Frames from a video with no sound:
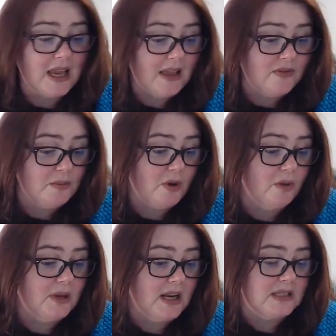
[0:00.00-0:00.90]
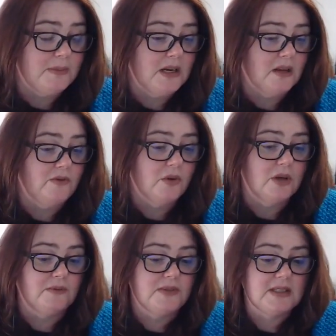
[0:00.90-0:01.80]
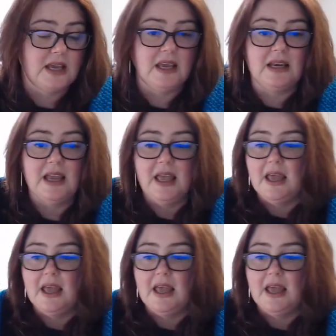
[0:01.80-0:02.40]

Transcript: at the moment, as many of you have seen,